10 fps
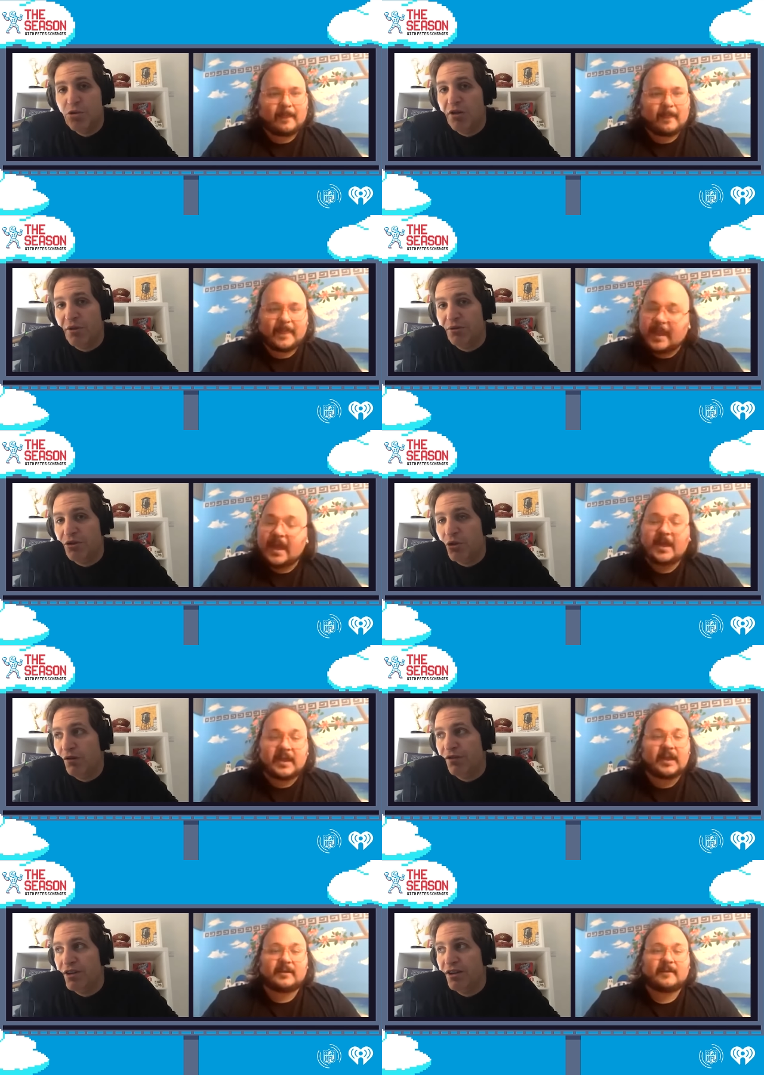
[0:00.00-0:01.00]
Speaker 1: were on the tour for
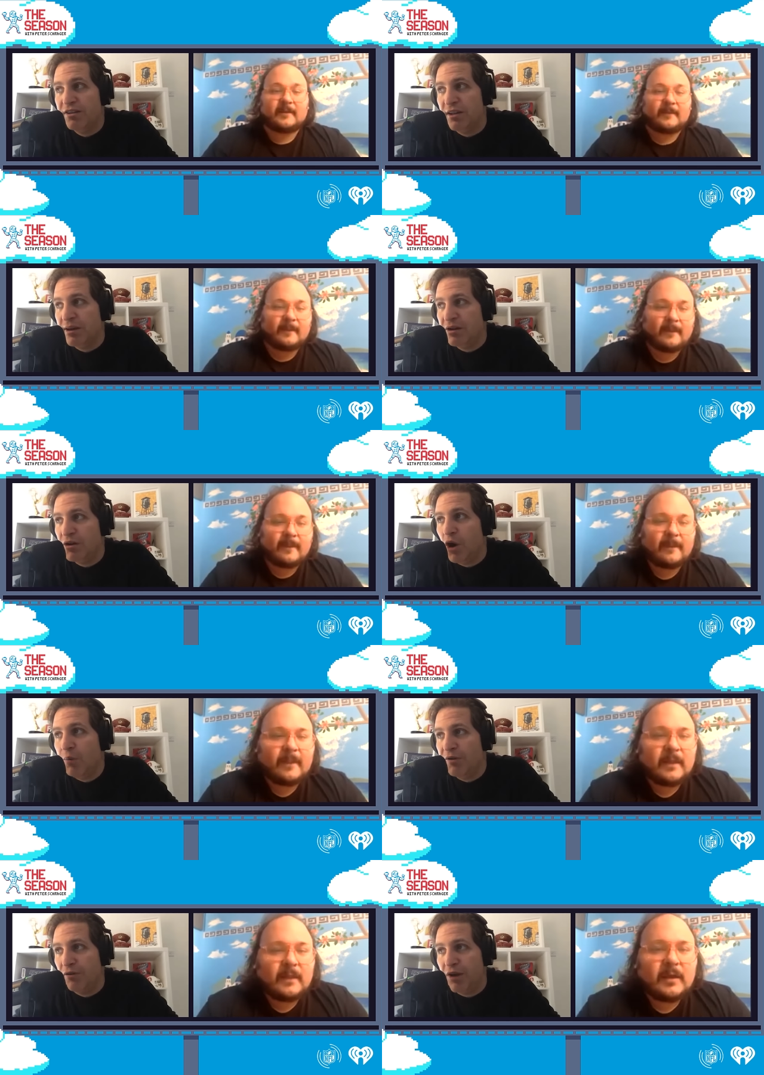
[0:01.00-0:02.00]
years. I mean, I know you
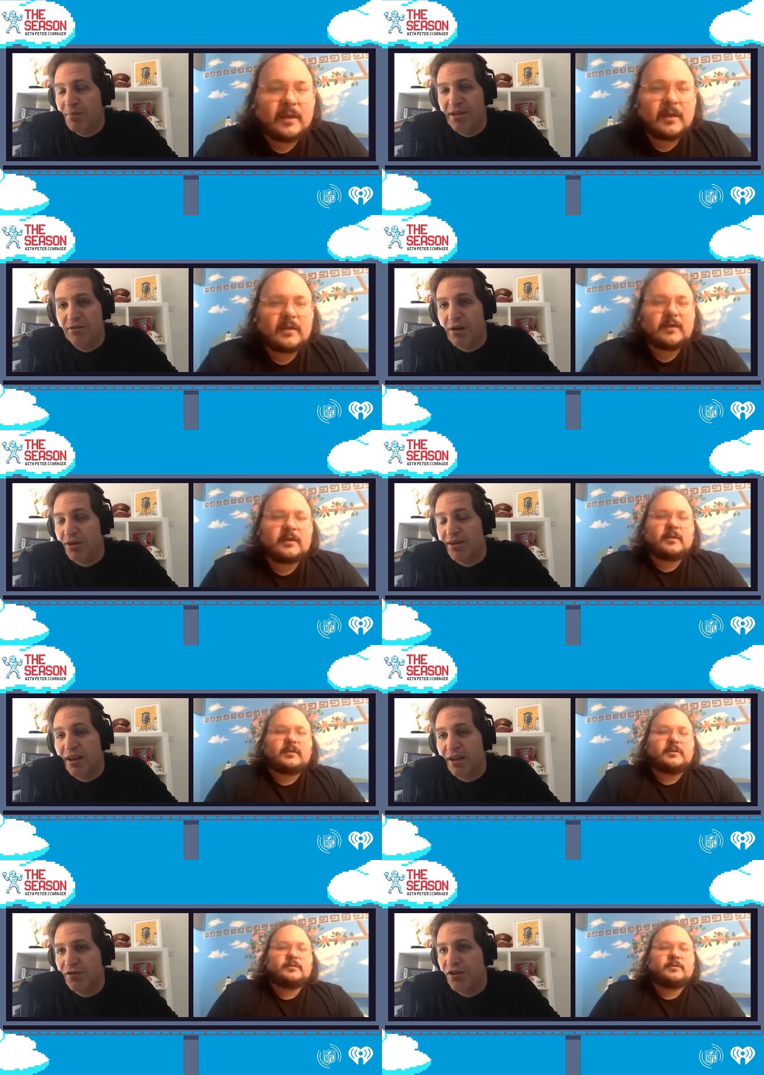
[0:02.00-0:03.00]
opened for Robert
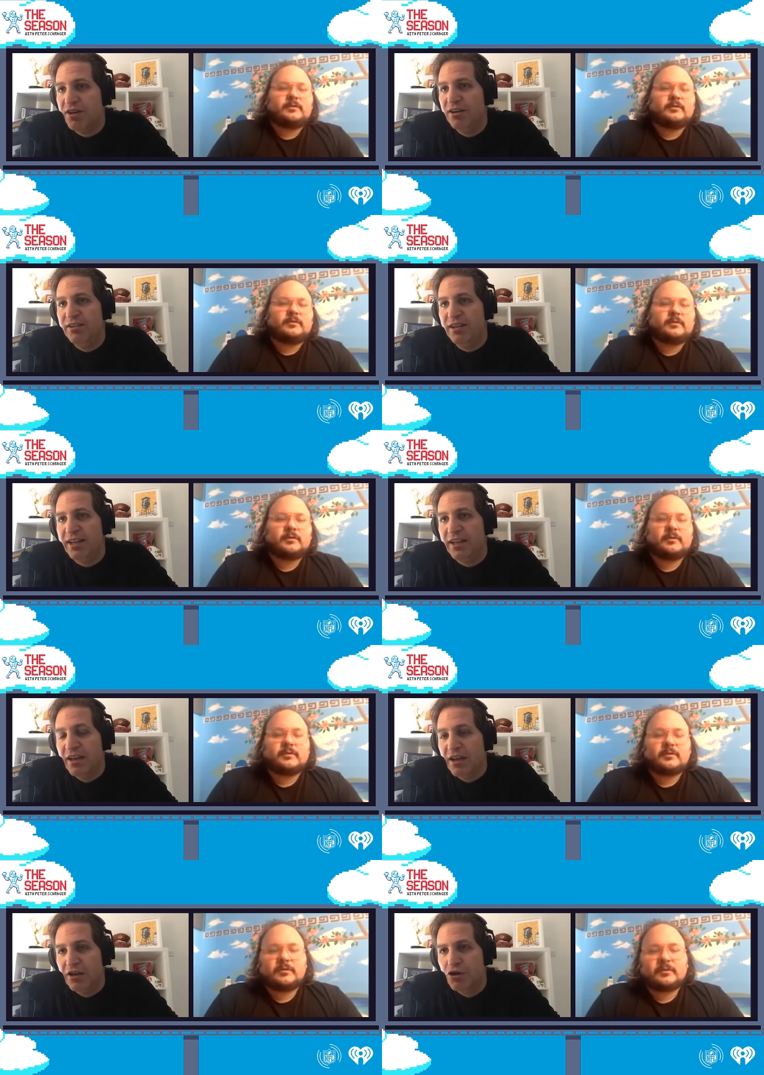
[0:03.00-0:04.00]
Kelly for years. And like
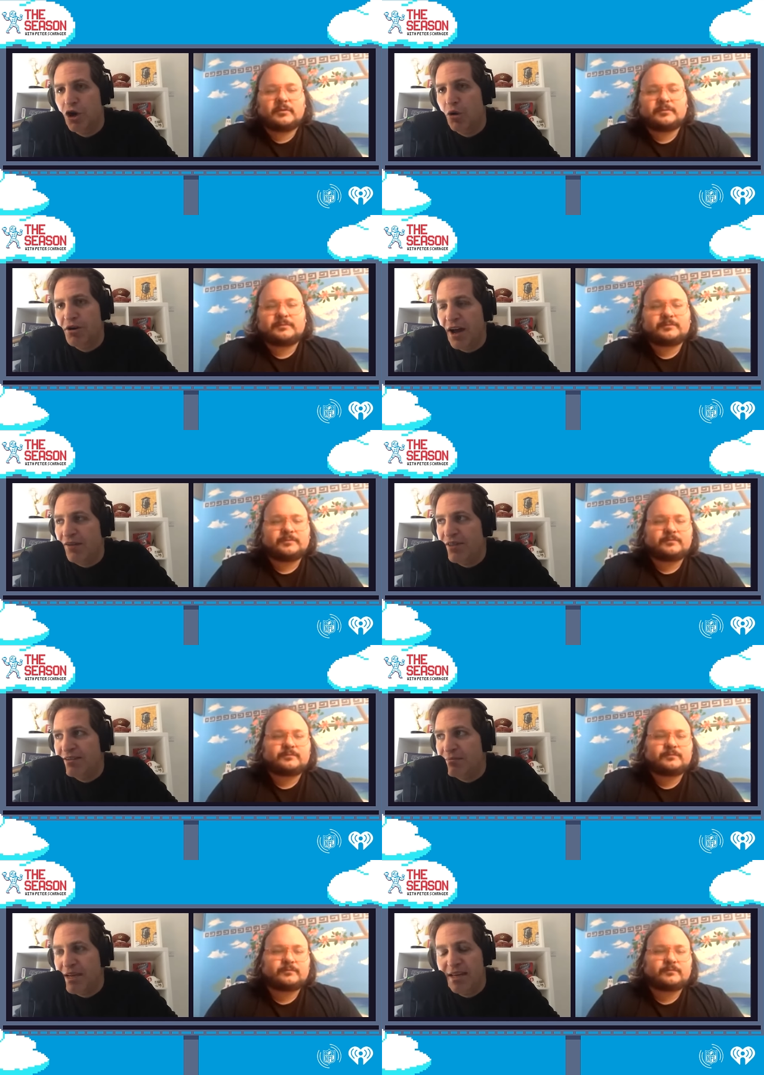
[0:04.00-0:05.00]
you go and you have
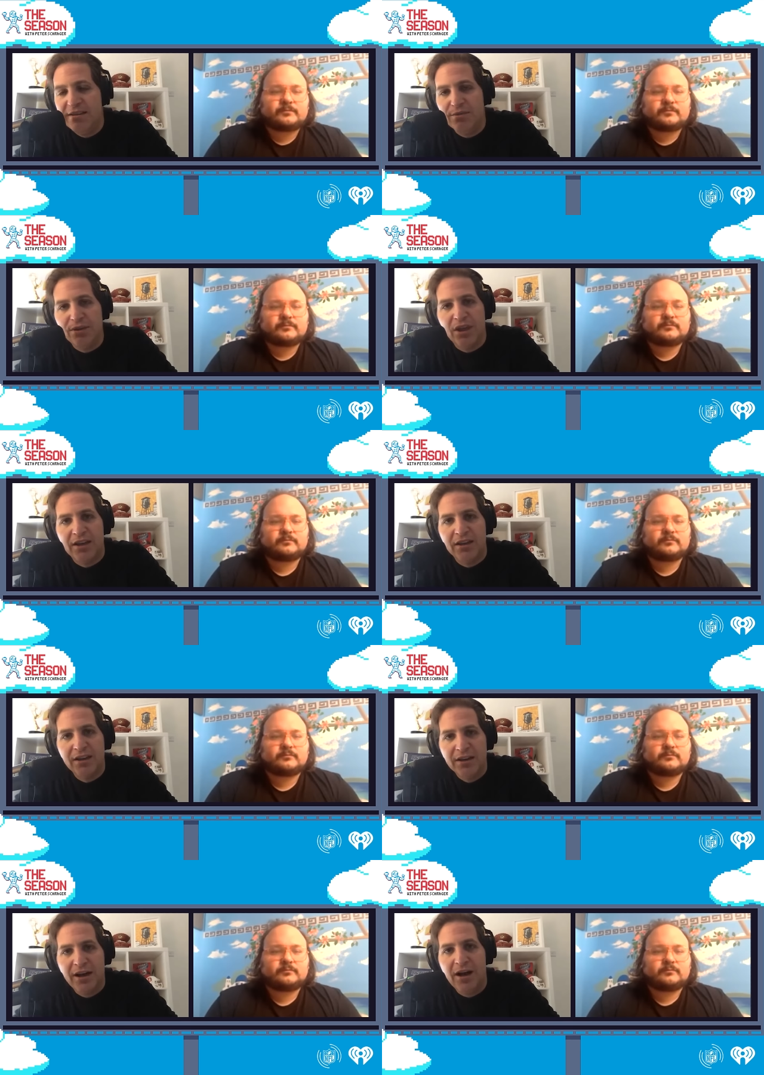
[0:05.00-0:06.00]
these meetings with like
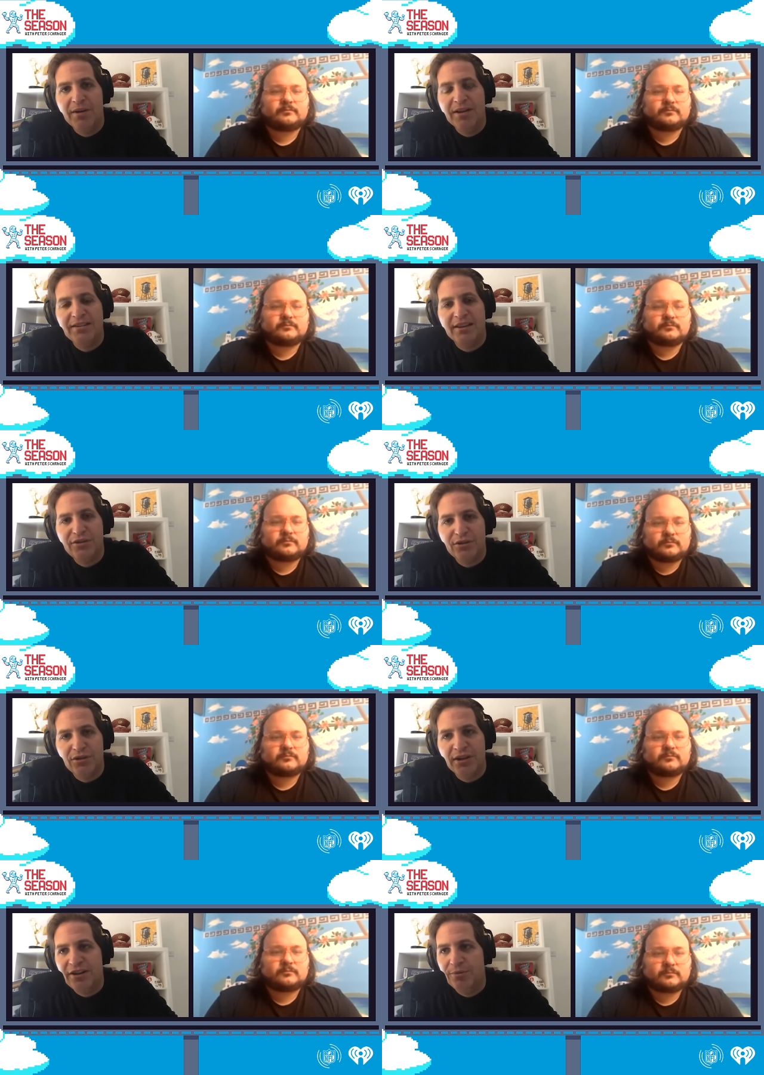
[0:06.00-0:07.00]
Comedy Central
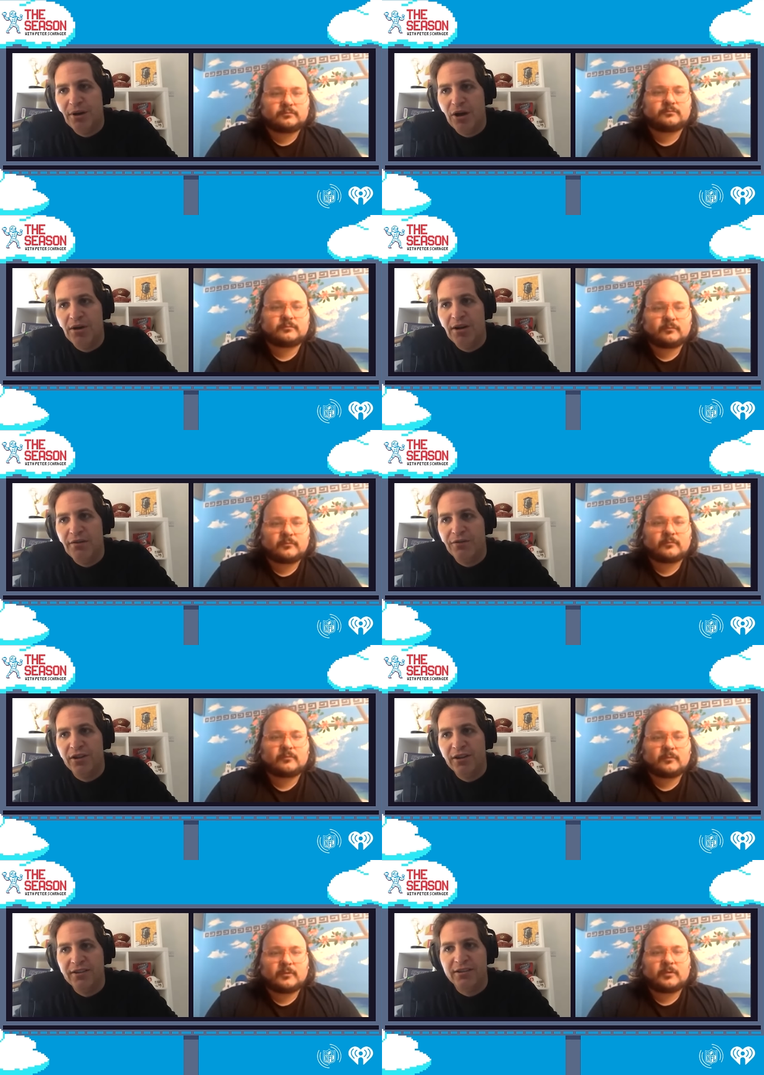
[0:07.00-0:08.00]
and HBO and
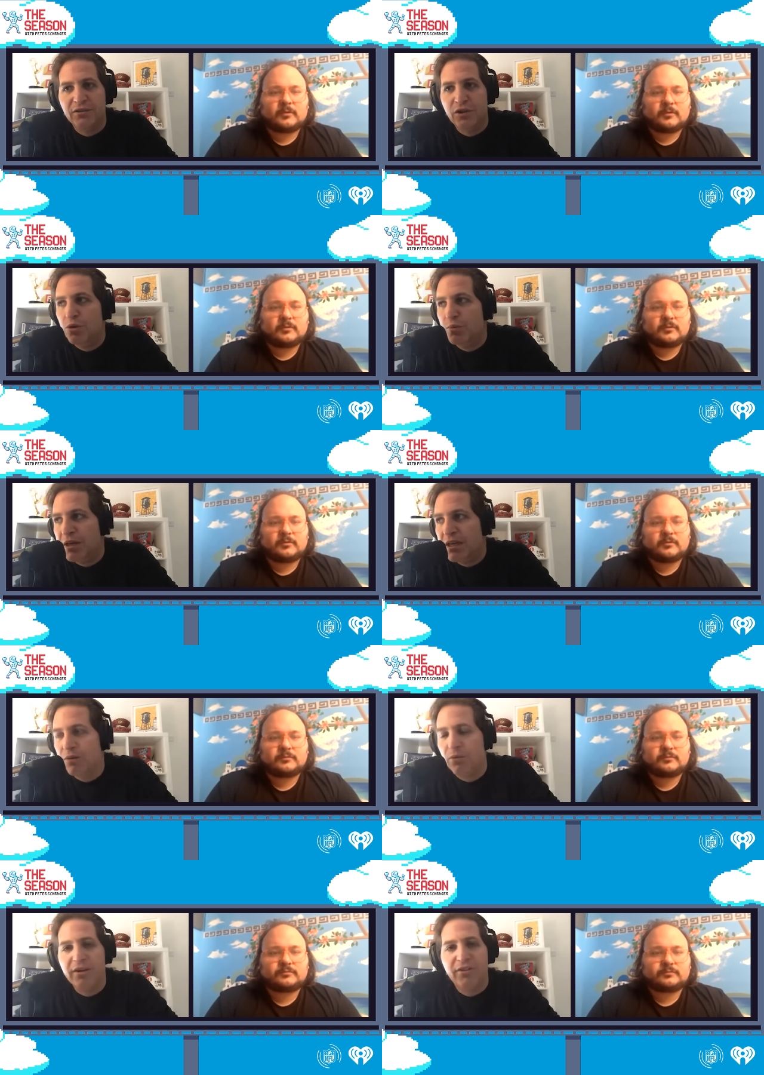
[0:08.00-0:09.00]
Netflix and Tubi
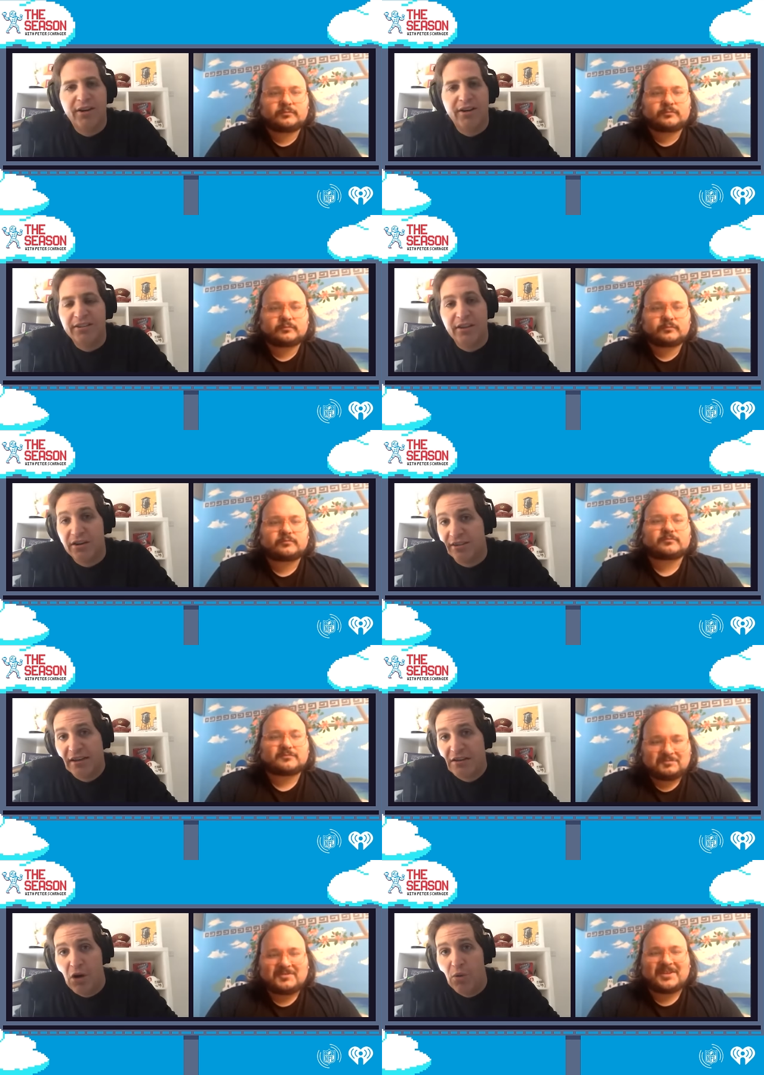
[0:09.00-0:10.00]
and whatever else. And they're just
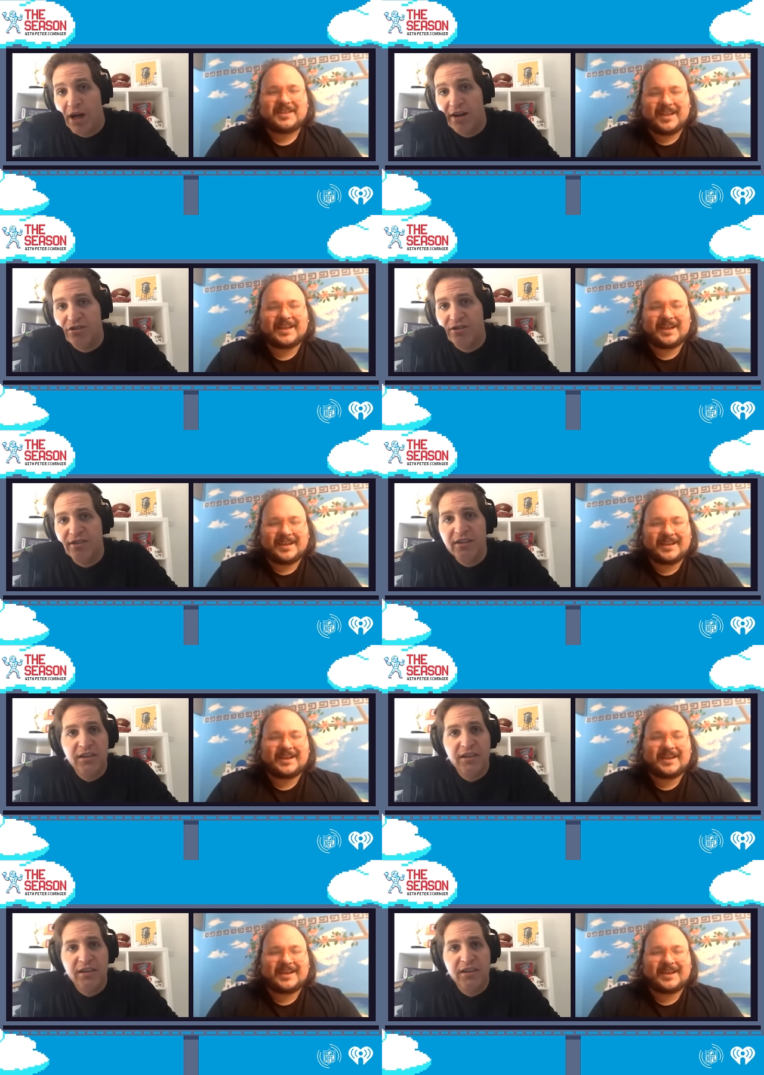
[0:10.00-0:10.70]
like, no, we're not interested.